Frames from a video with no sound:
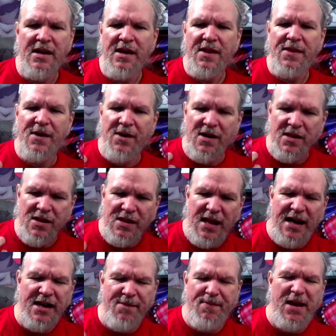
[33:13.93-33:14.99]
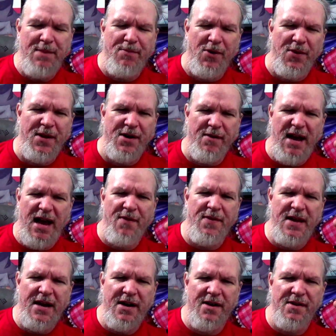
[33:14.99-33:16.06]
There are a lot of people that are out
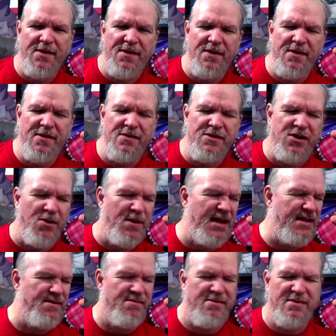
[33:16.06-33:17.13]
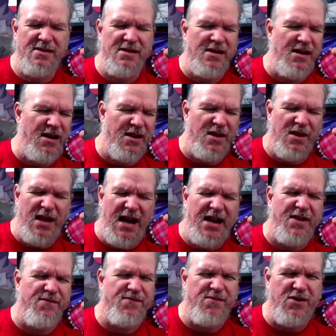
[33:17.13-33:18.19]
there doing a lot
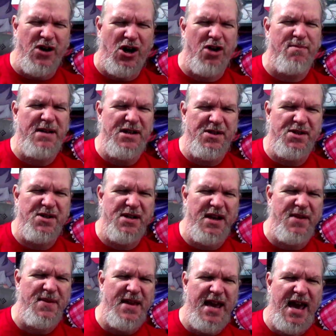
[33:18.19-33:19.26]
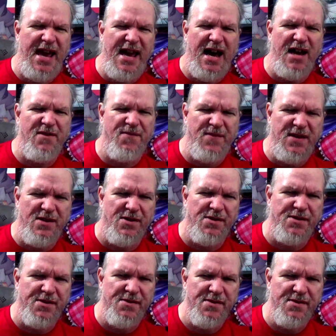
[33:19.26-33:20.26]
of garbage in the AI field,